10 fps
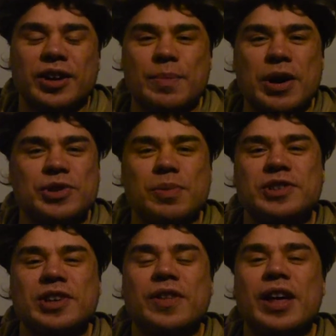Imagine
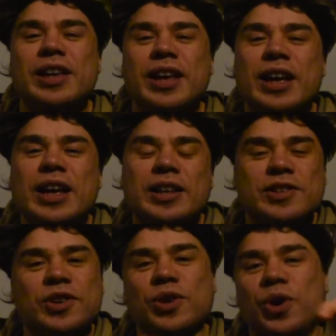myself like, he's
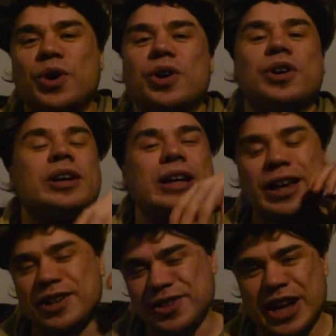a girl,
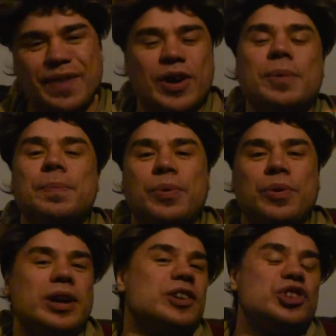she have her
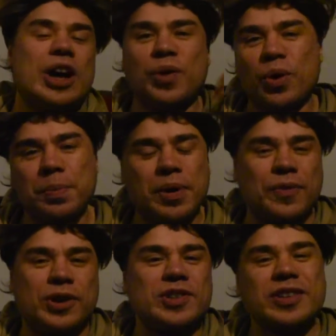brain, she have her
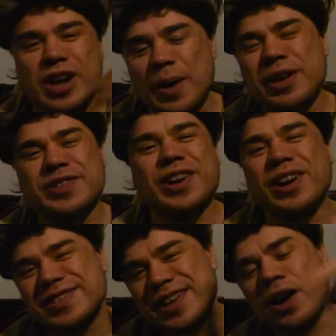preference, type, etc,
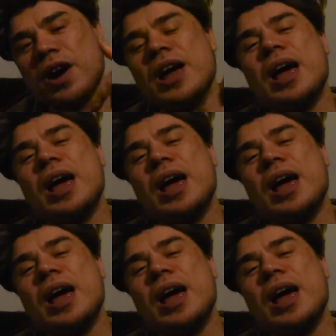etc.